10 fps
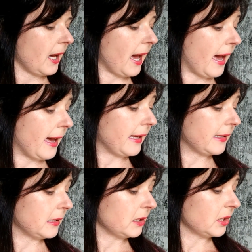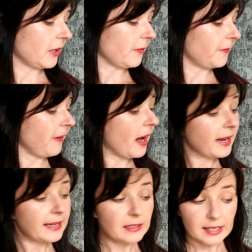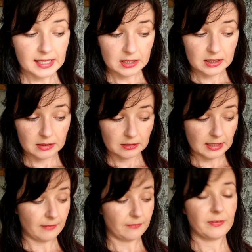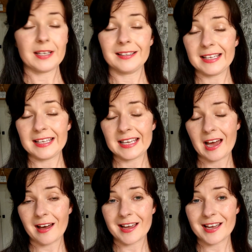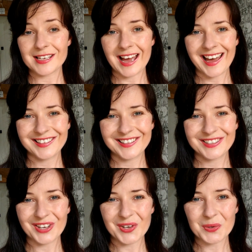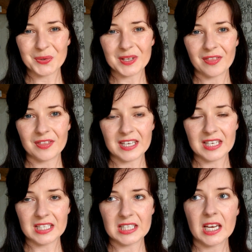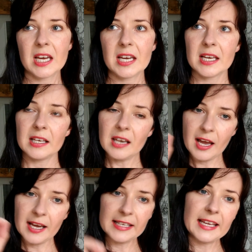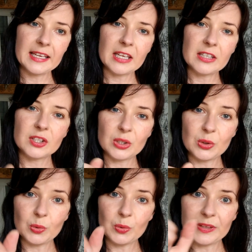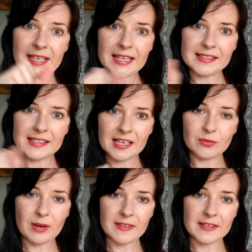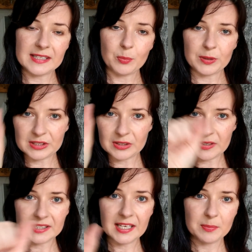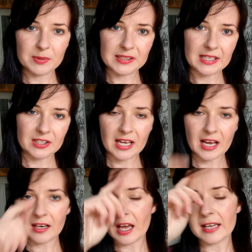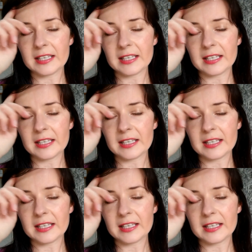And finally I hand sewed the lining to the inside of where the zip was, so I slip stitched that